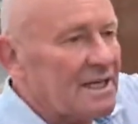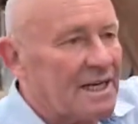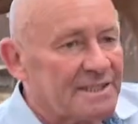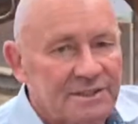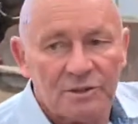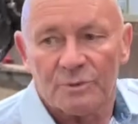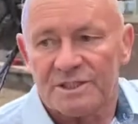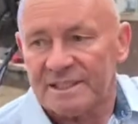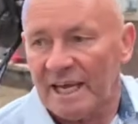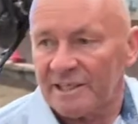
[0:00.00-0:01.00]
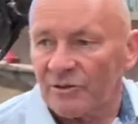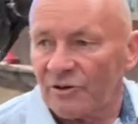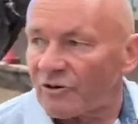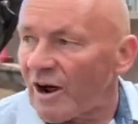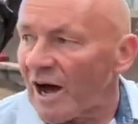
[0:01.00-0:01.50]
as you would stand on the
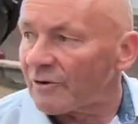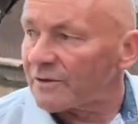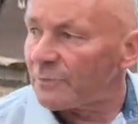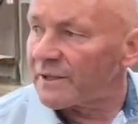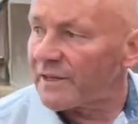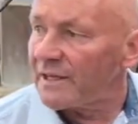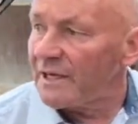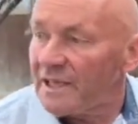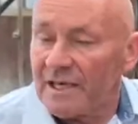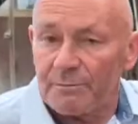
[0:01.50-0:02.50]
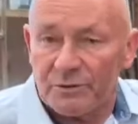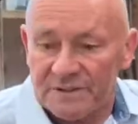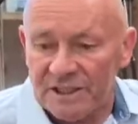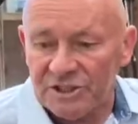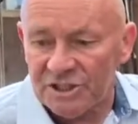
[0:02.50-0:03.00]
ground, with the hip
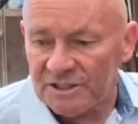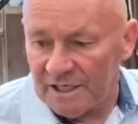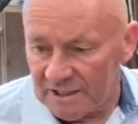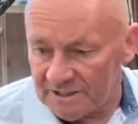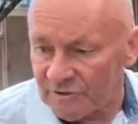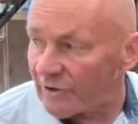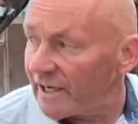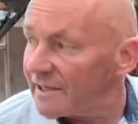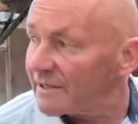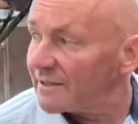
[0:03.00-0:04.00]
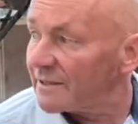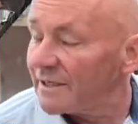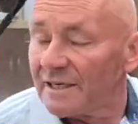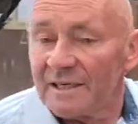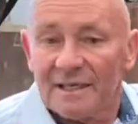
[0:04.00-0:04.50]
position straight,
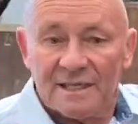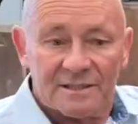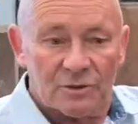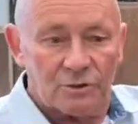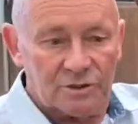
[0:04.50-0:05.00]
so